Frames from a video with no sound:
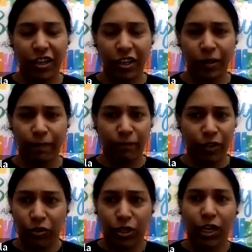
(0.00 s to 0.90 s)

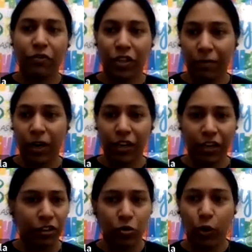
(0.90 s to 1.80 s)
say, Jurafsky and
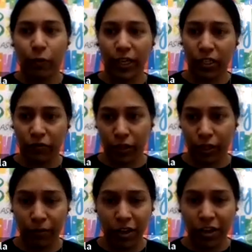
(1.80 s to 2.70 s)
Martin is too advanced for
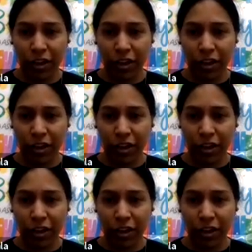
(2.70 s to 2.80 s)
them.